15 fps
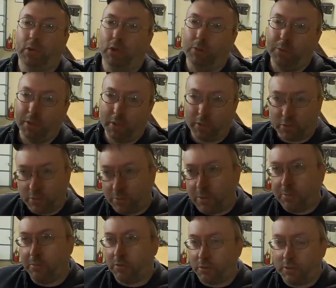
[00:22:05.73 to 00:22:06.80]
below because some
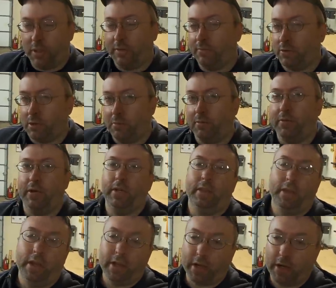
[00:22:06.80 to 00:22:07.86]
people are still having trouble finding
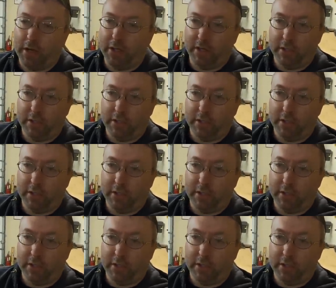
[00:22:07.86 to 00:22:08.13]
the icon.